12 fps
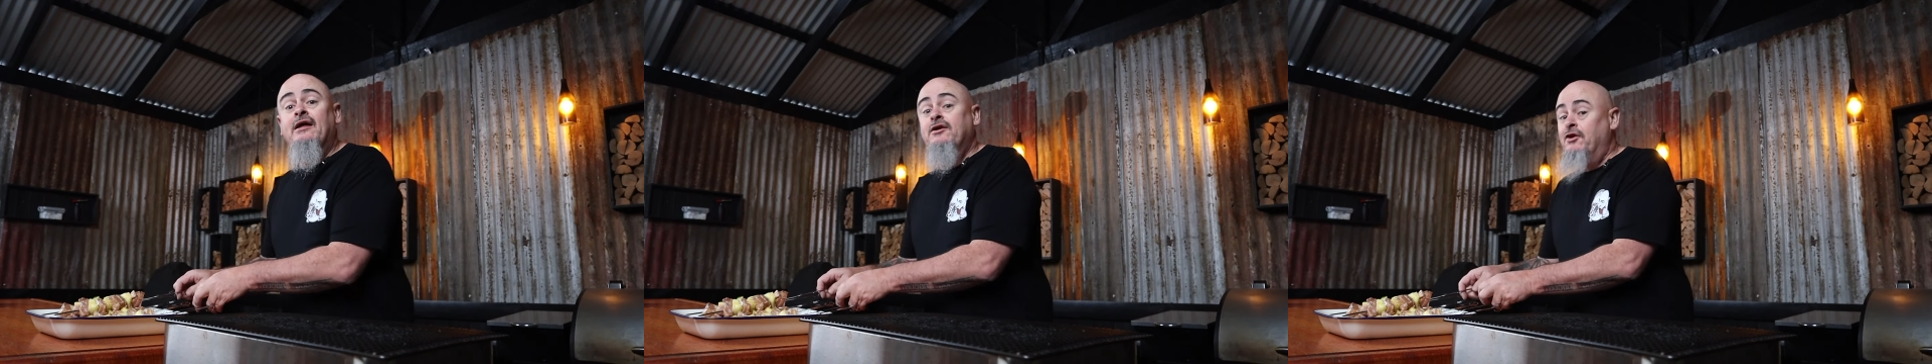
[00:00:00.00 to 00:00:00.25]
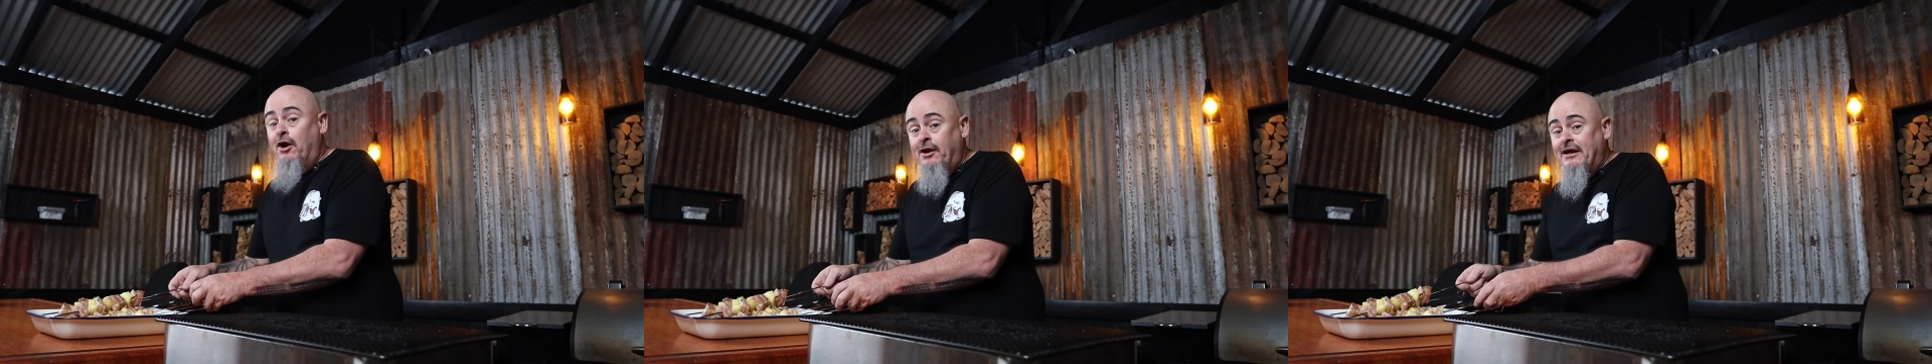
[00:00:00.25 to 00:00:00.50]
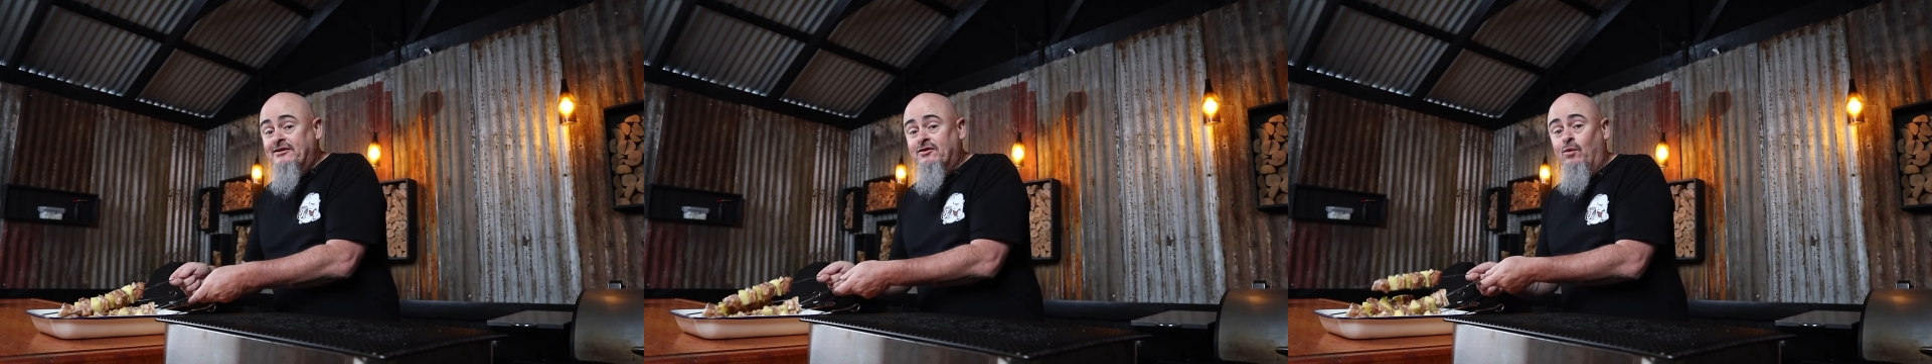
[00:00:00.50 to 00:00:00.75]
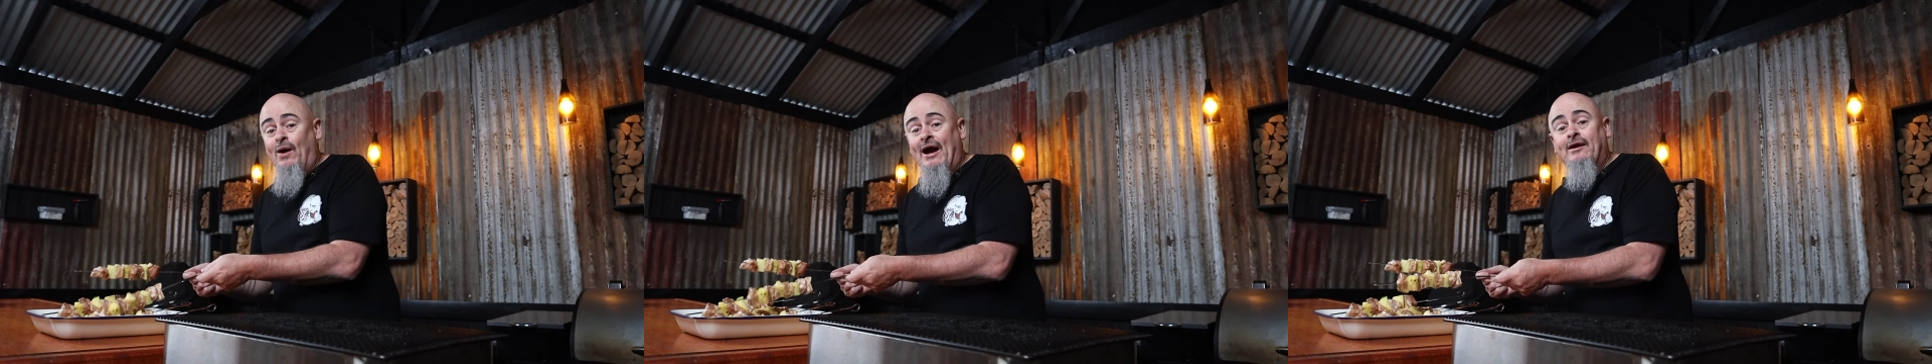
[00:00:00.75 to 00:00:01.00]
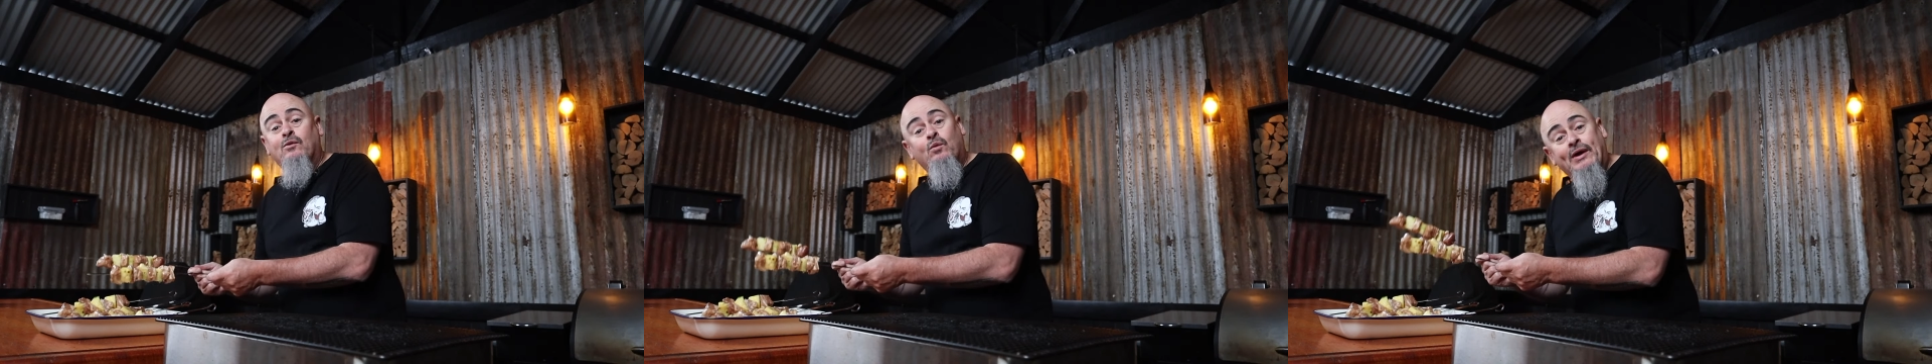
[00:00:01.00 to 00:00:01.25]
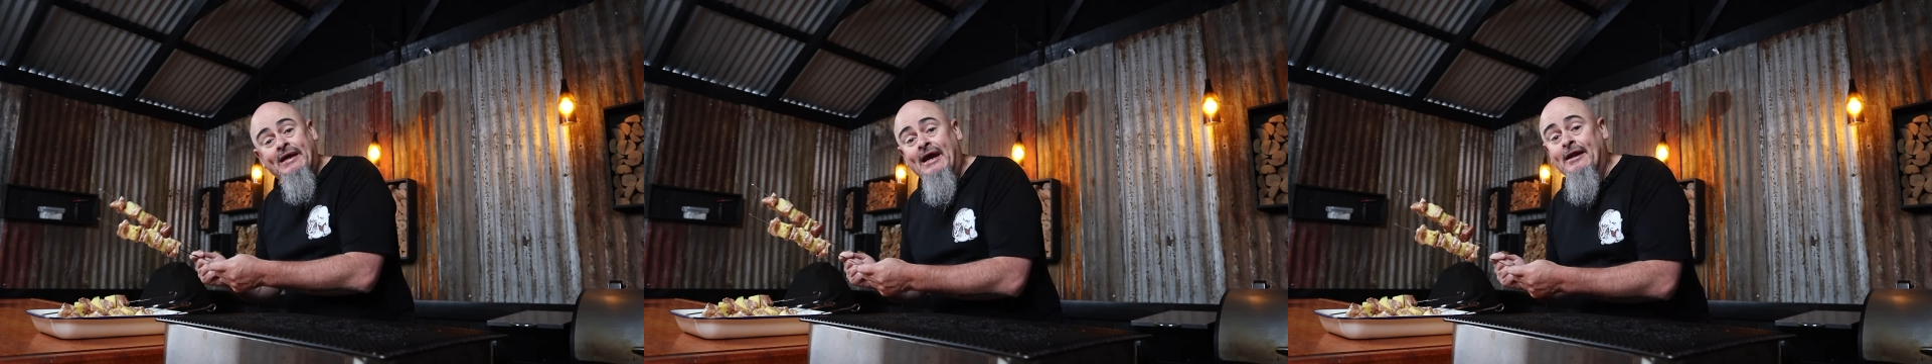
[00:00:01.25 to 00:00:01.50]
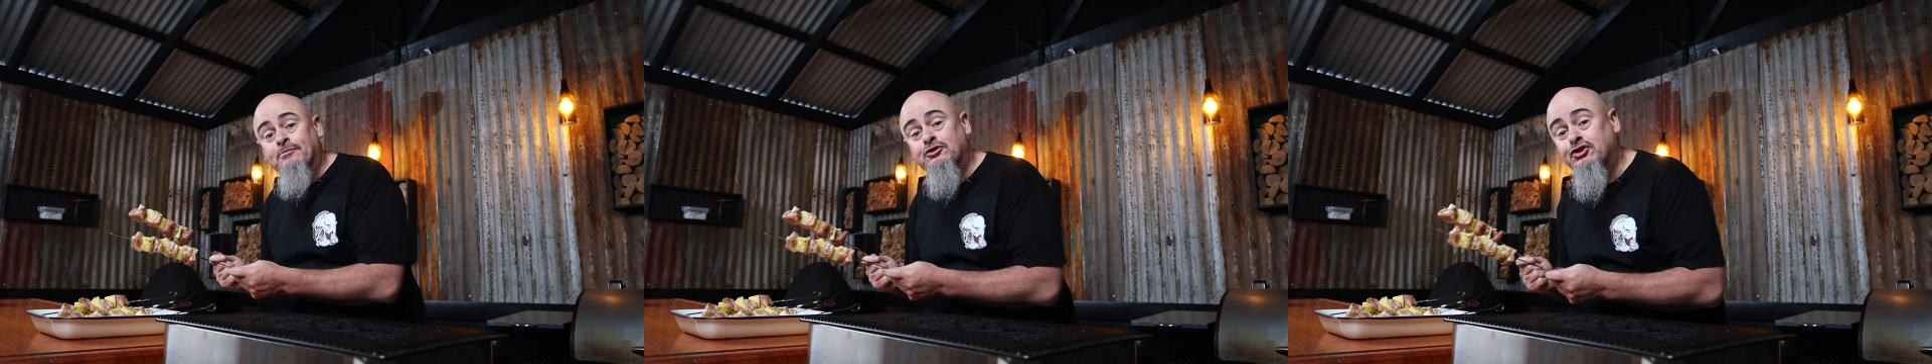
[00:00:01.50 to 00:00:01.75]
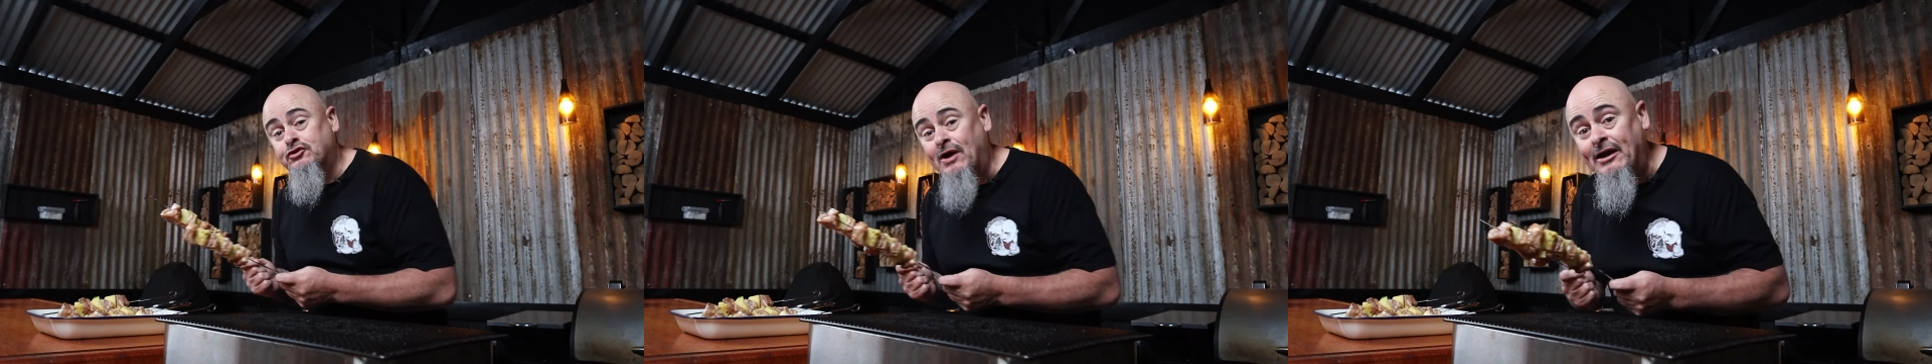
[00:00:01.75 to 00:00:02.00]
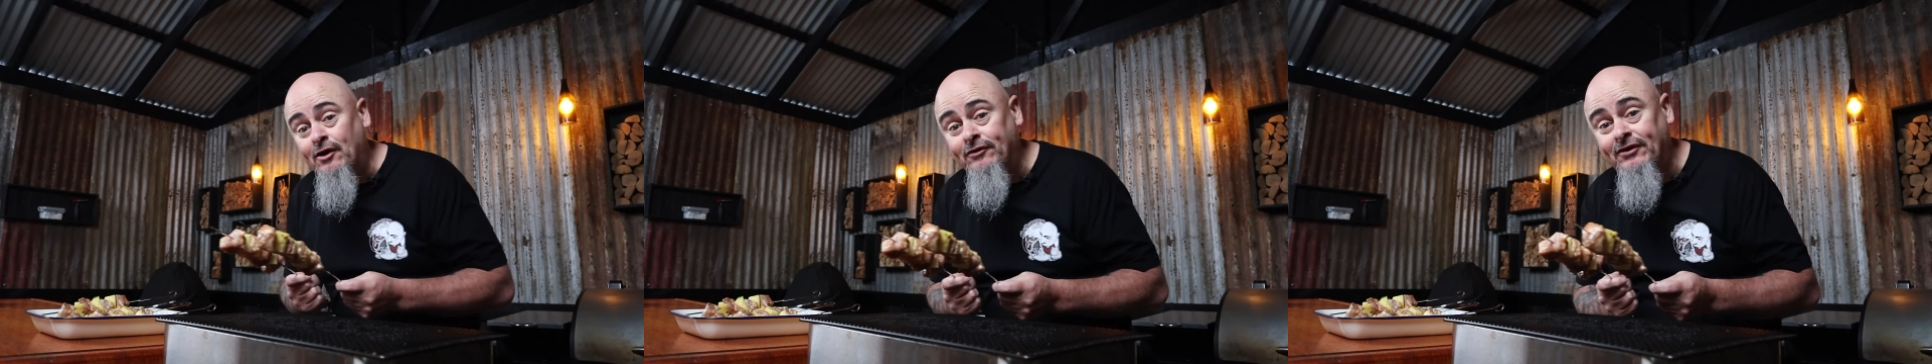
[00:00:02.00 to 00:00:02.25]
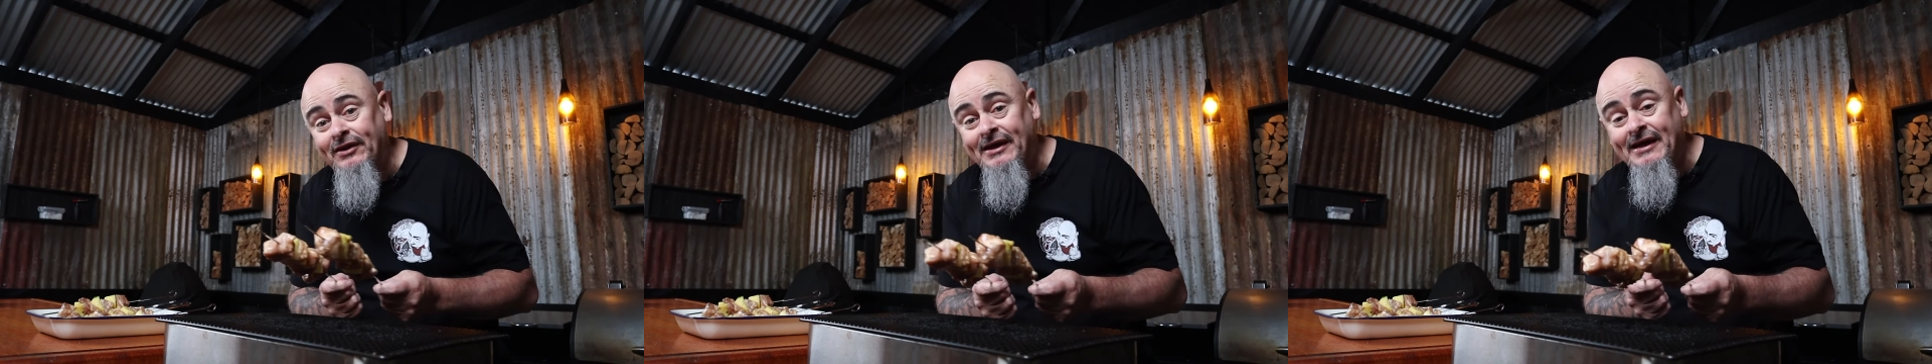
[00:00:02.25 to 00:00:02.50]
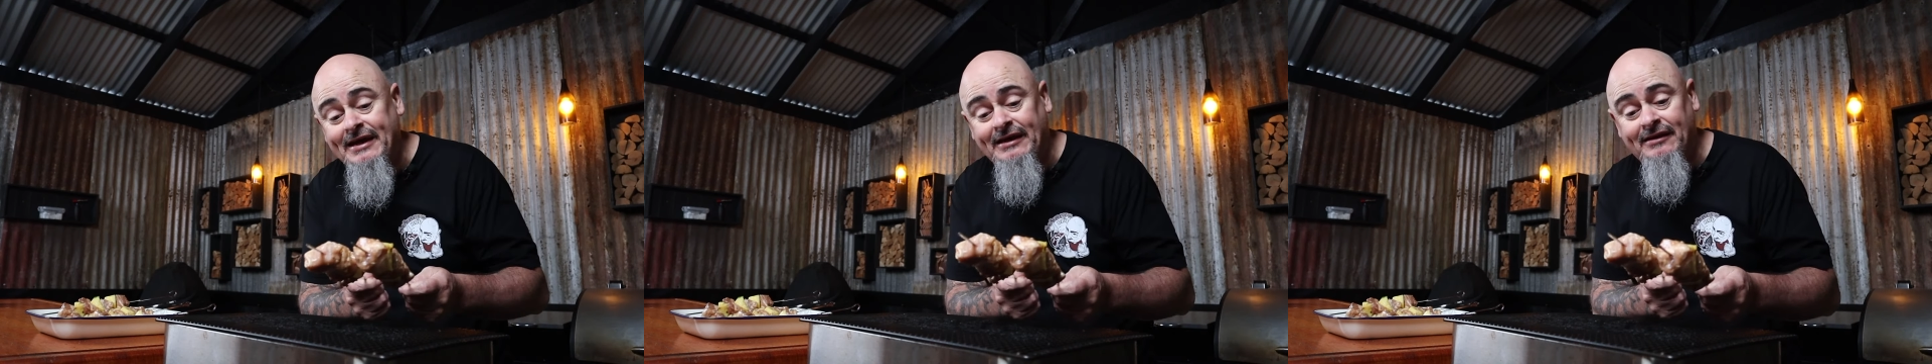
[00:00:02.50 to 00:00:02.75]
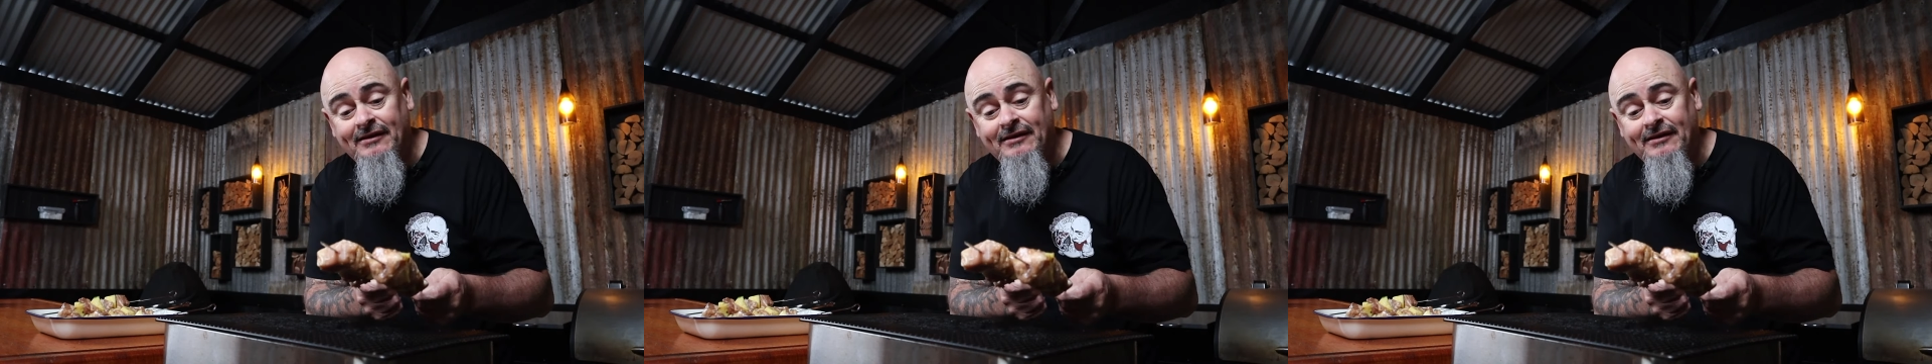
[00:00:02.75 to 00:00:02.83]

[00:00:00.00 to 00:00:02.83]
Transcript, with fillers: No need to wait, we can get them straight onto the heat.